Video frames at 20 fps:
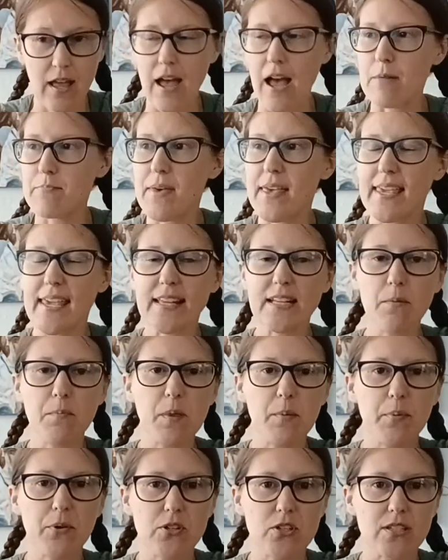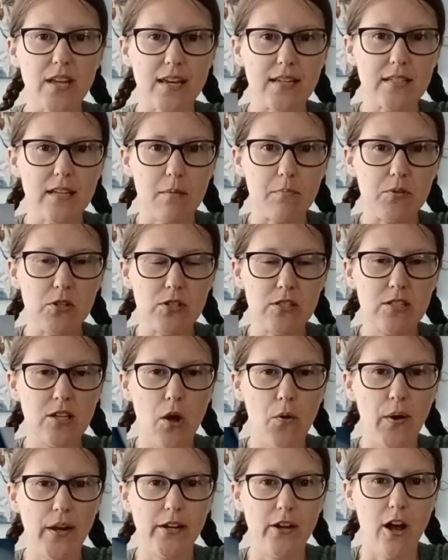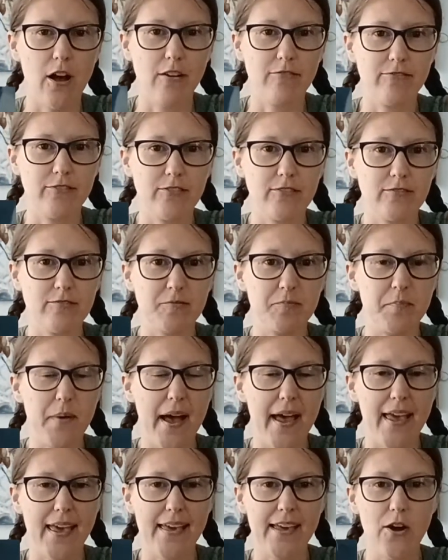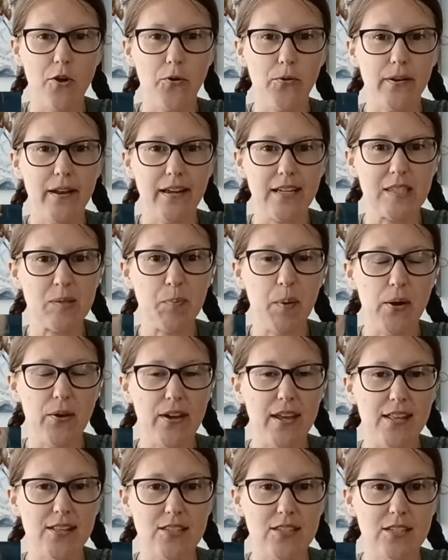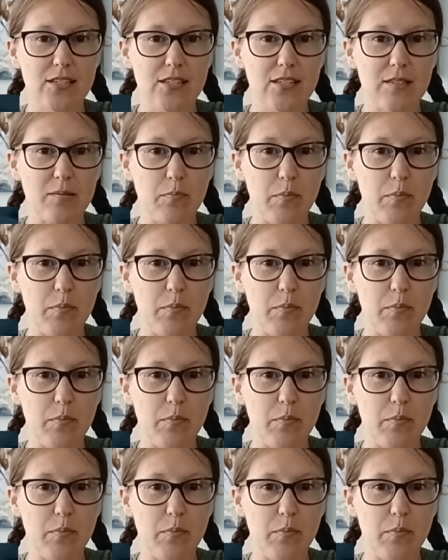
I'm making up the percent. I'm just going off of my own experiences.